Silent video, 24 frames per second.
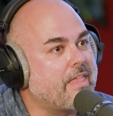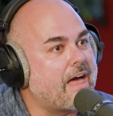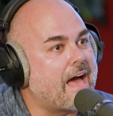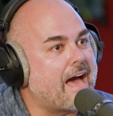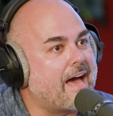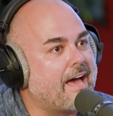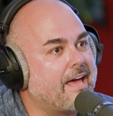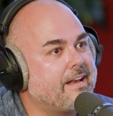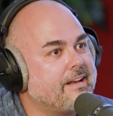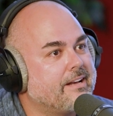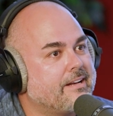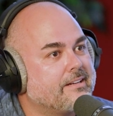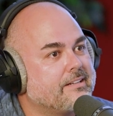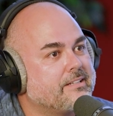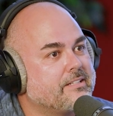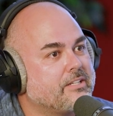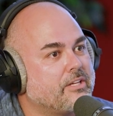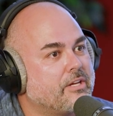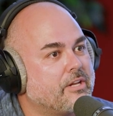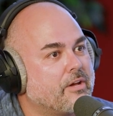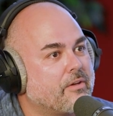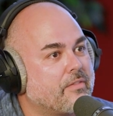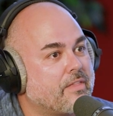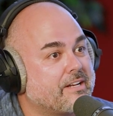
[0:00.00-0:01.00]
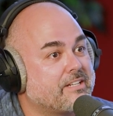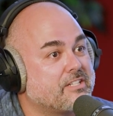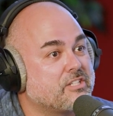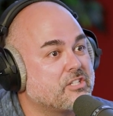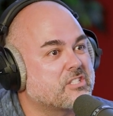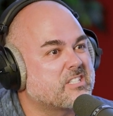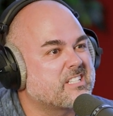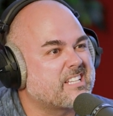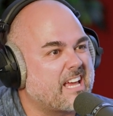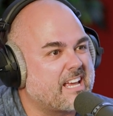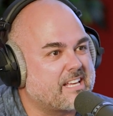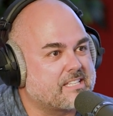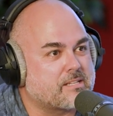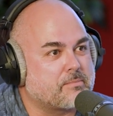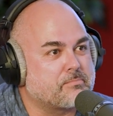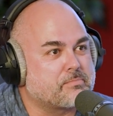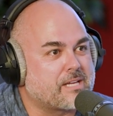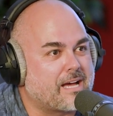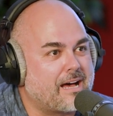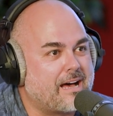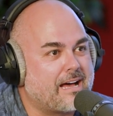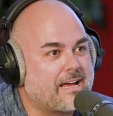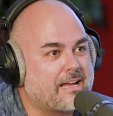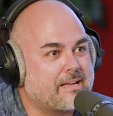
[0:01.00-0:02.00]
that you know that just takes up
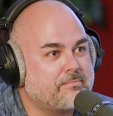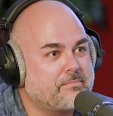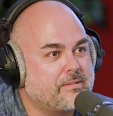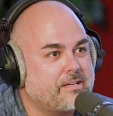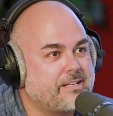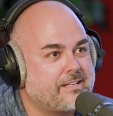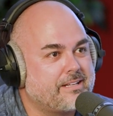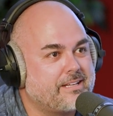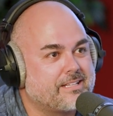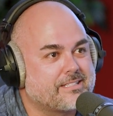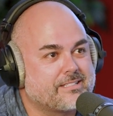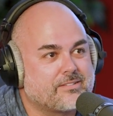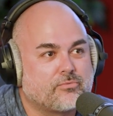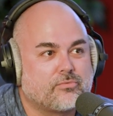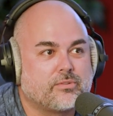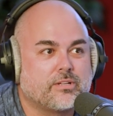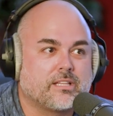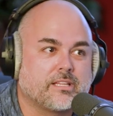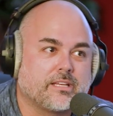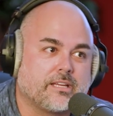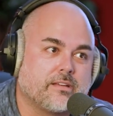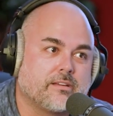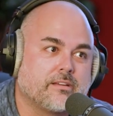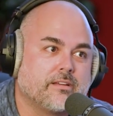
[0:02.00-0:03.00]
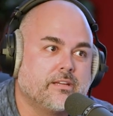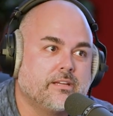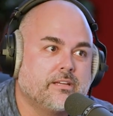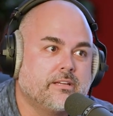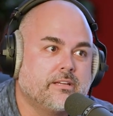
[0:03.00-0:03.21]
time and doesn't really